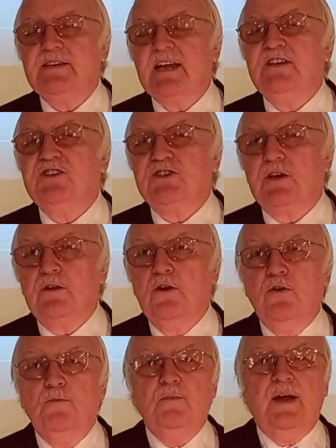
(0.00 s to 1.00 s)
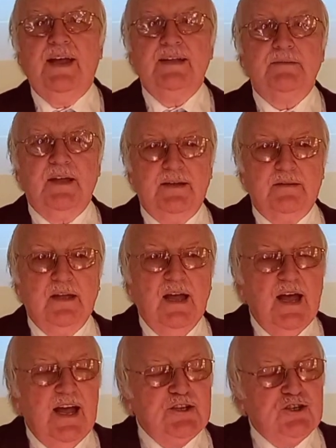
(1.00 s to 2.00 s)
And Shalom and
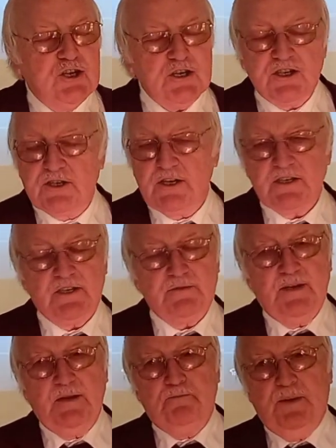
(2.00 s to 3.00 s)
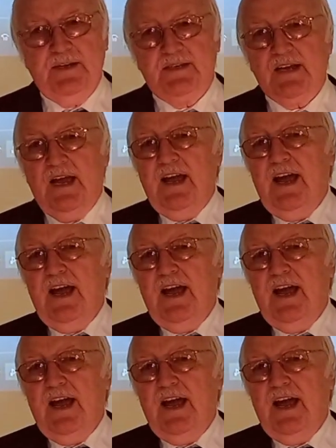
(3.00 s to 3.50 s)
just doesn't mean peace.